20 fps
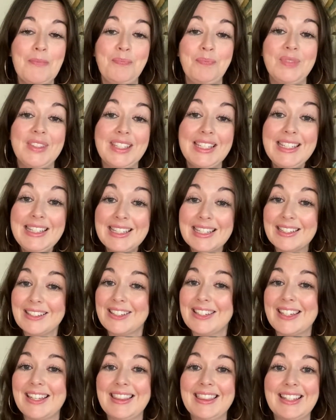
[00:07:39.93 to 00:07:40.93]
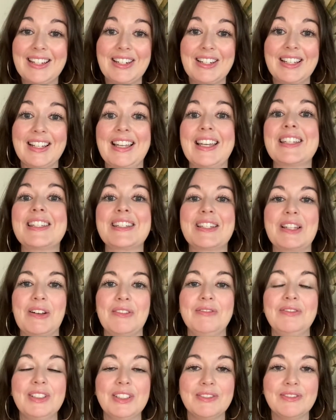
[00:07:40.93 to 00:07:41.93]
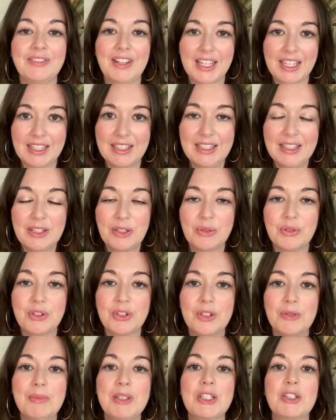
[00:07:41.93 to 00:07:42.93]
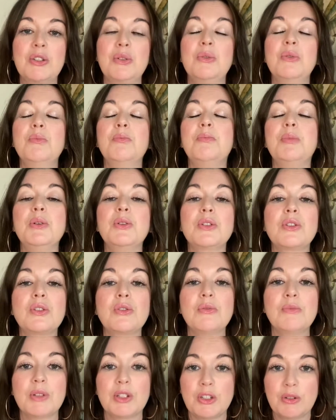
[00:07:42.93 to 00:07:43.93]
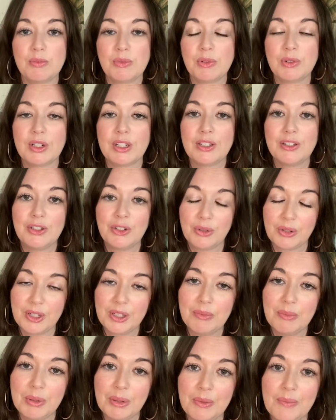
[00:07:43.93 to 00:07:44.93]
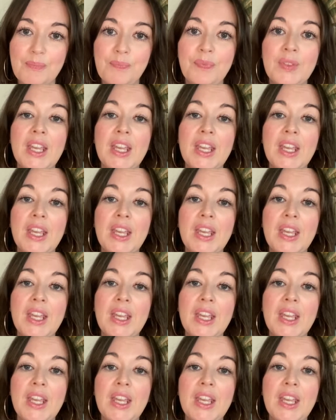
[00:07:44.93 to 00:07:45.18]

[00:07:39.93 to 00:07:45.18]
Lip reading: details in there that kids love to find. So it just makes the whole book so much more enjoyable.